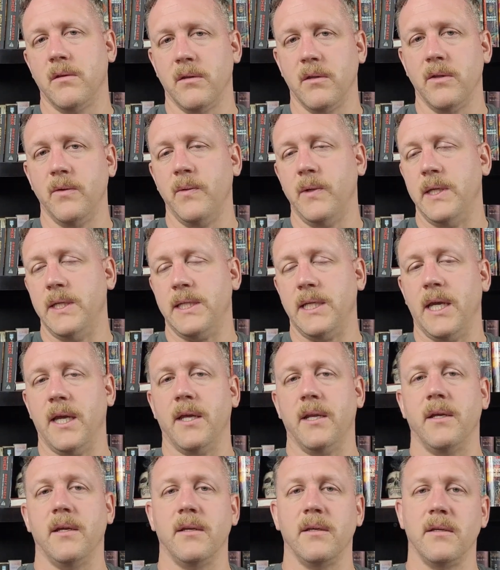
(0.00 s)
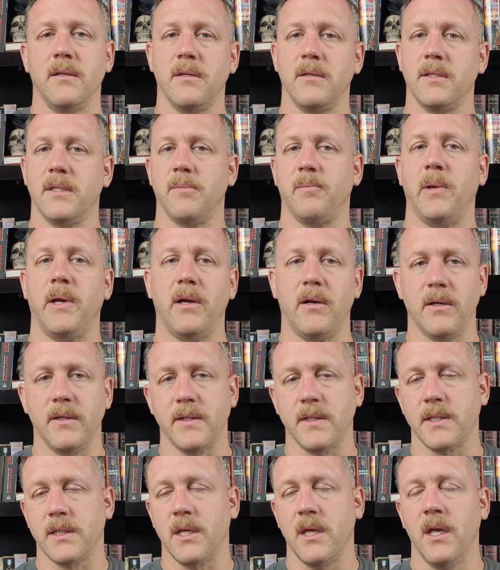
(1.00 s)
Louisiana to
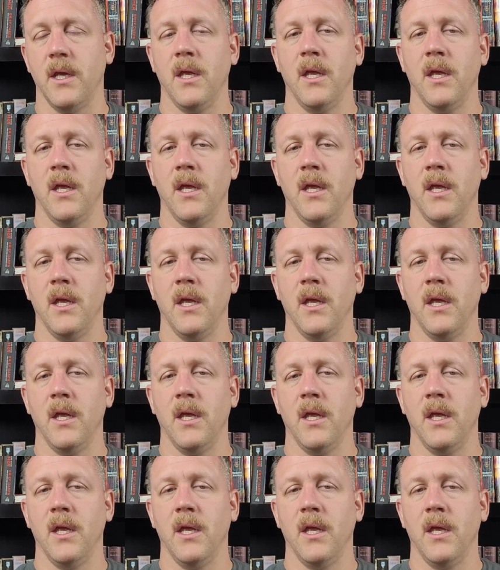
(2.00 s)
Paris.